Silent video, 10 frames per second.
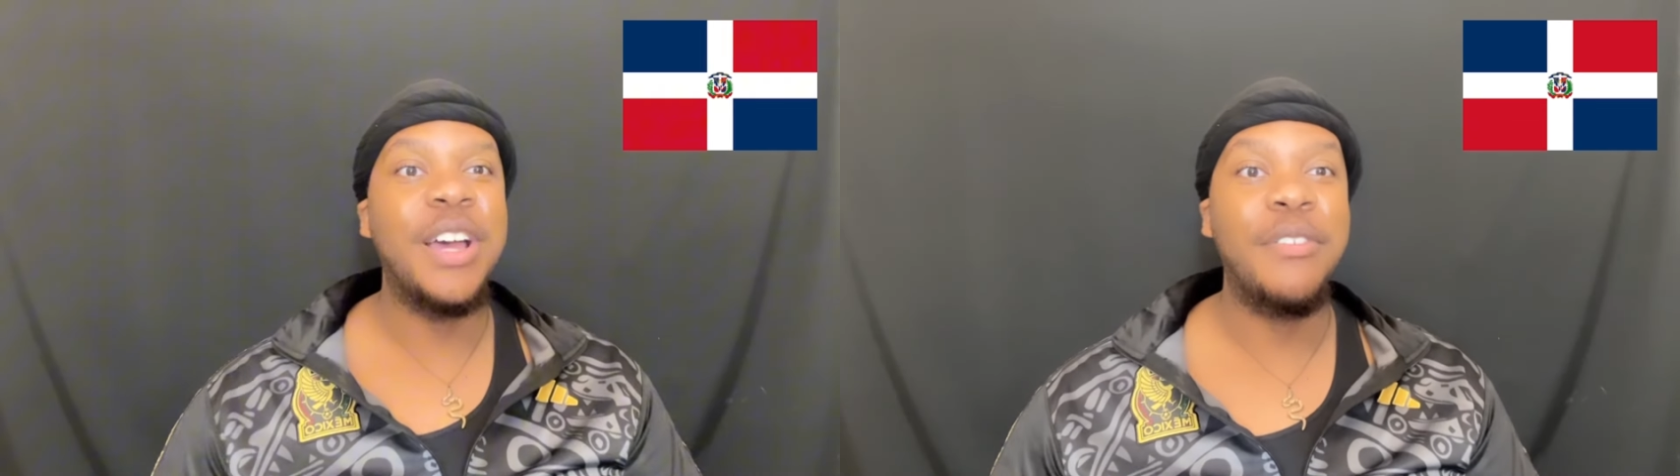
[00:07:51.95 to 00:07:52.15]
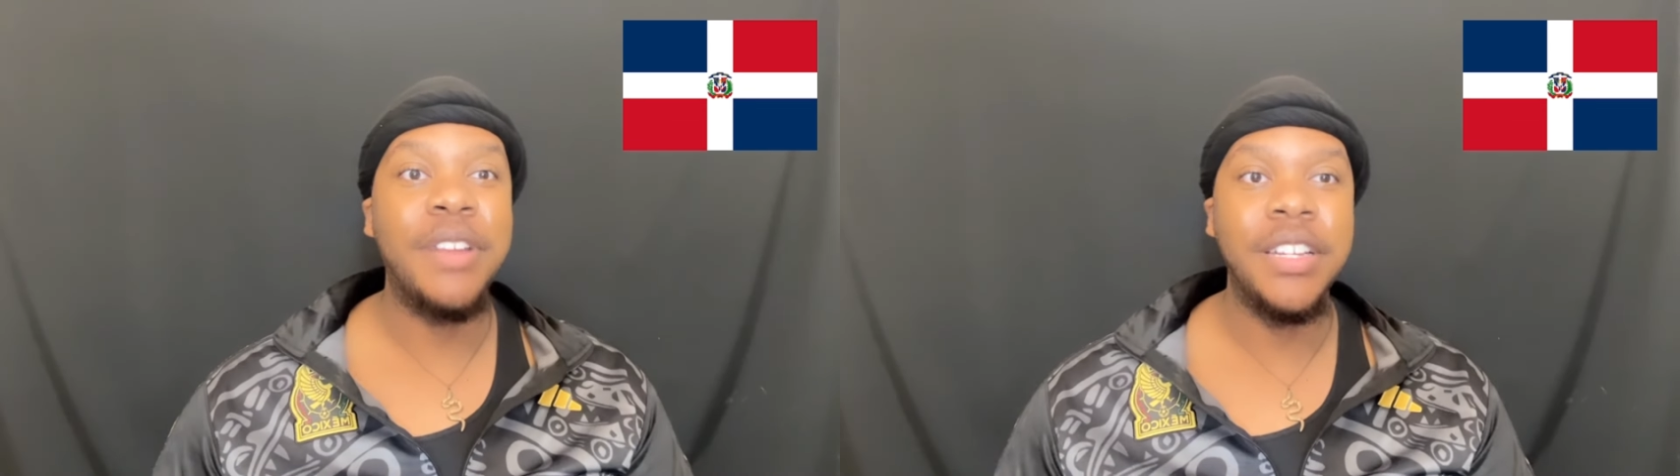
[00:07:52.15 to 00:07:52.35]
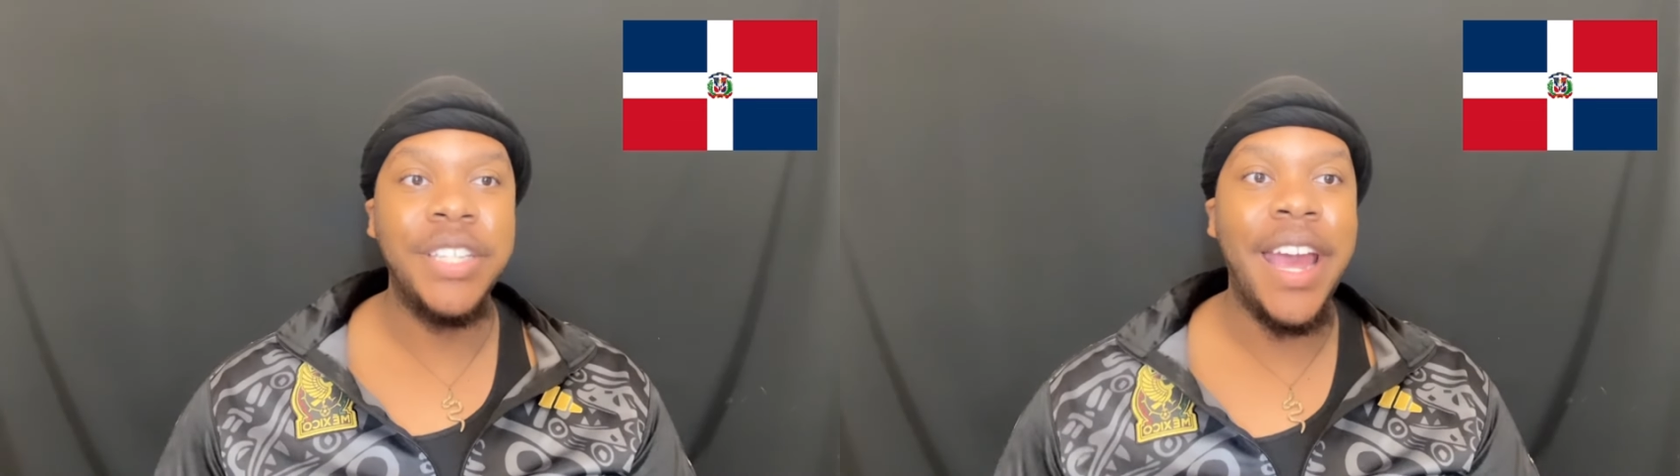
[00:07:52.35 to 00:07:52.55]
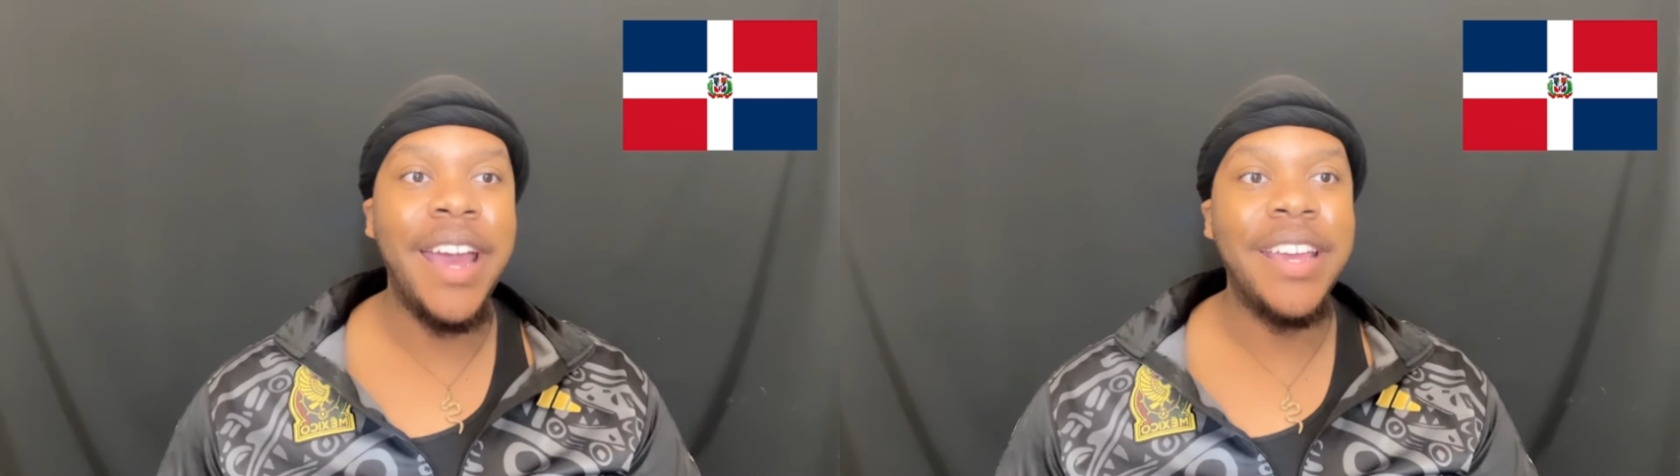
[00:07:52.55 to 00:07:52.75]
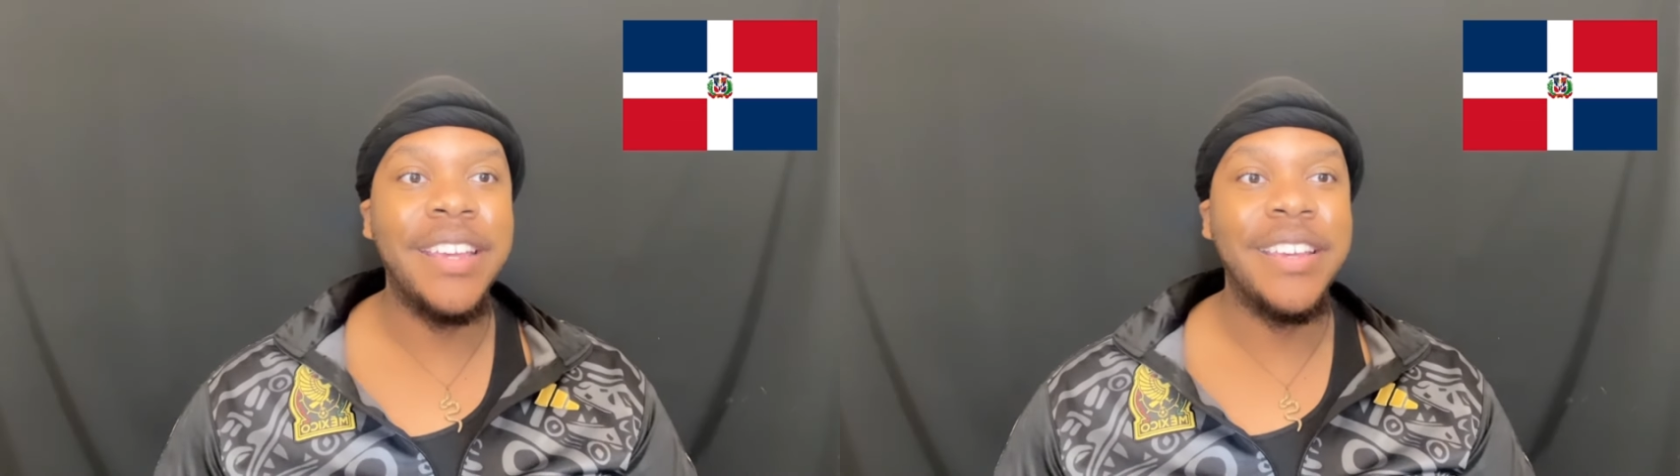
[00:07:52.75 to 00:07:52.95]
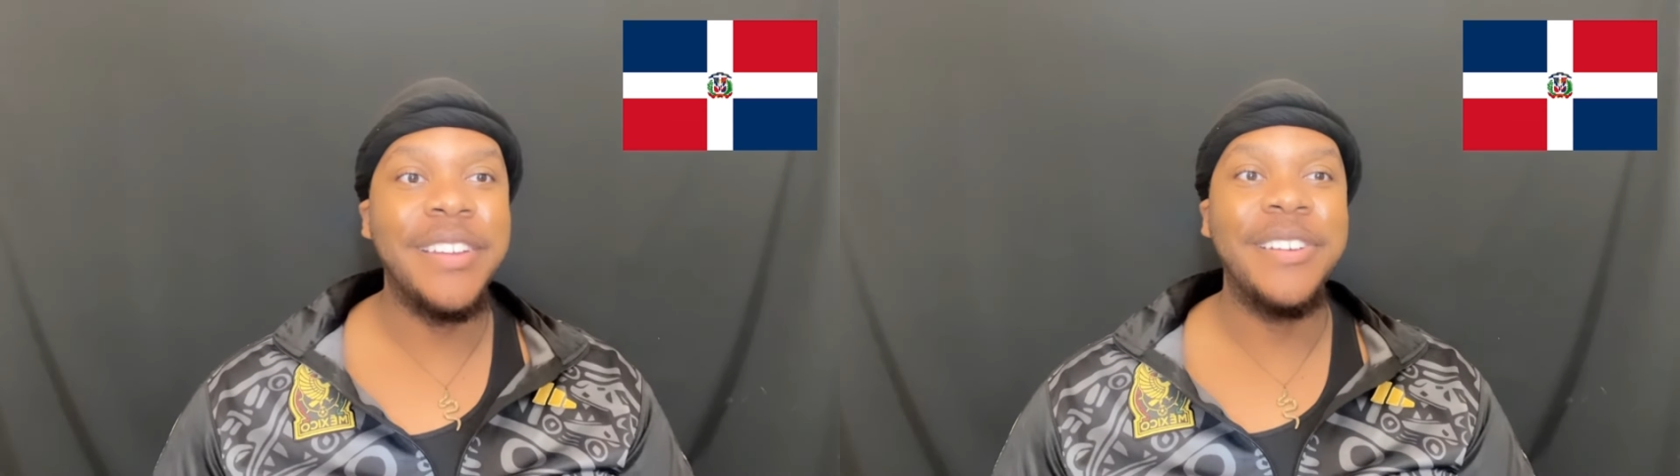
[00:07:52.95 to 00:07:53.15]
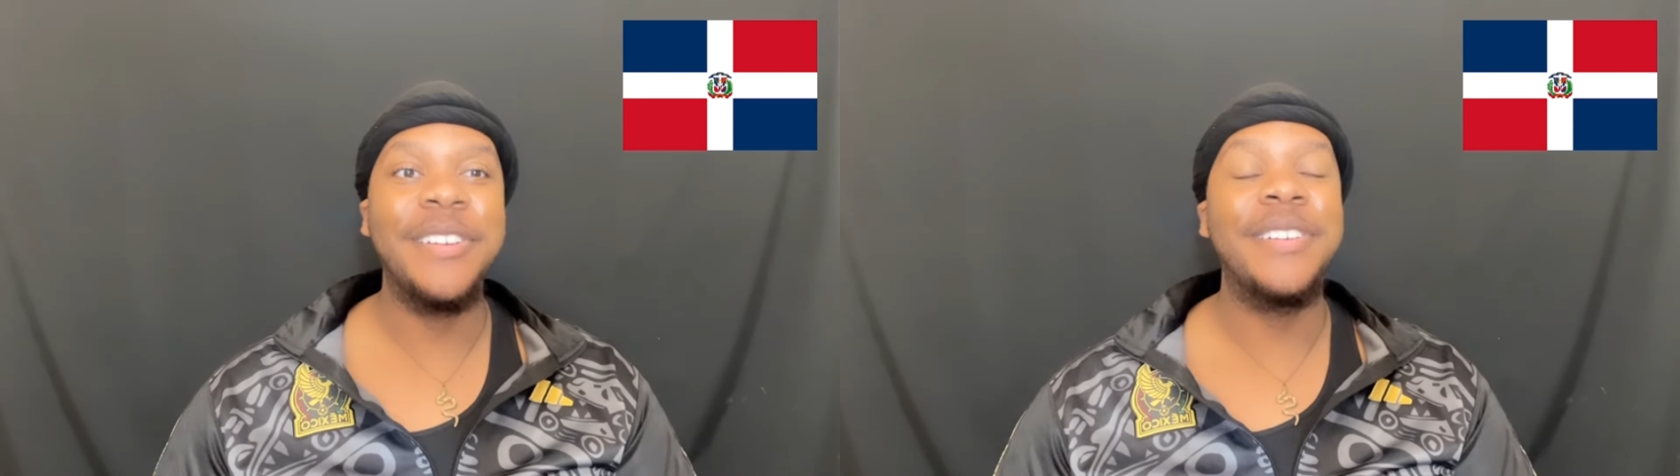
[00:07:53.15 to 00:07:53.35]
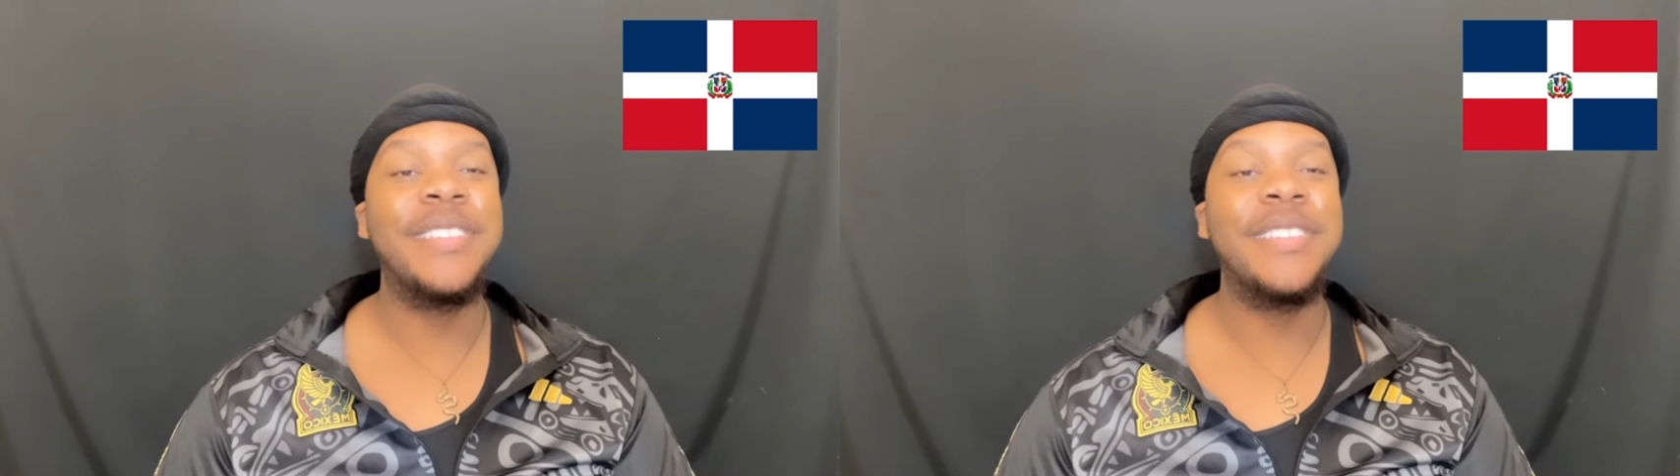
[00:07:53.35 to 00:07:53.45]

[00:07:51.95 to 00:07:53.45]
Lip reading: over there chatting or